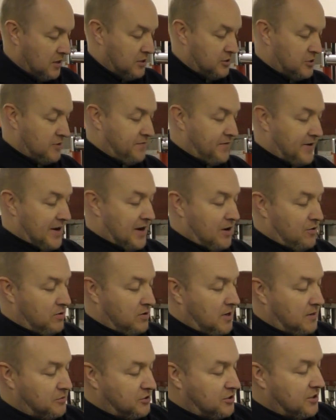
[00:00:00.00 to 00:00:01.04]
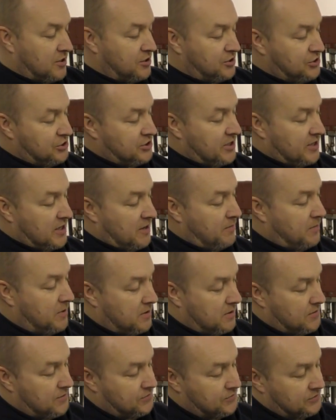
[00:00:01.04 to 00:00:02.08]
So for now, I'm just going to shut up
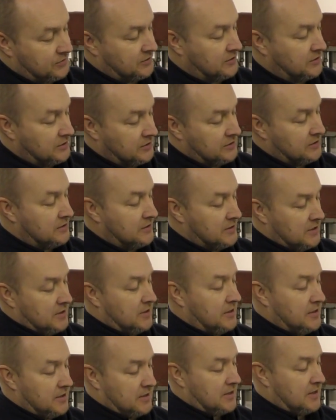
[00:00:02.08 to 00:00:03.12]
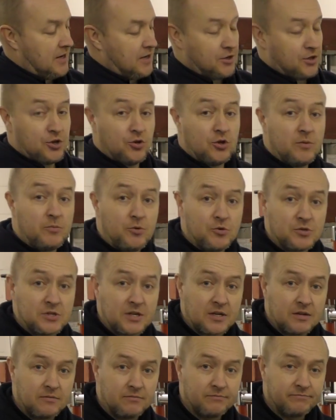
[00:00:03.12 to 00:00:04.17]
and cue the music.
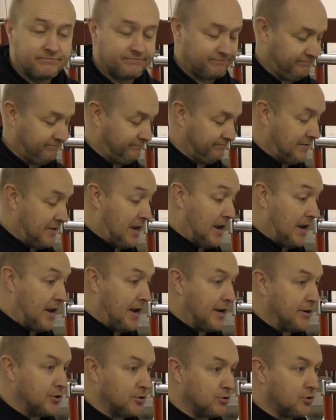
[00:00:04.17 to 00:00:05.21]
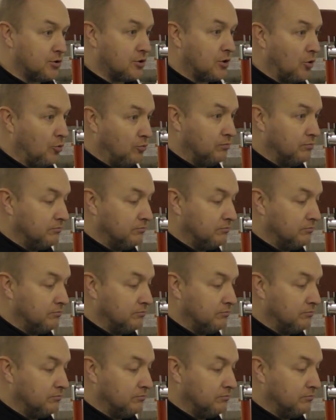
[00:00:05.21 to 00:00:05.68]
And go.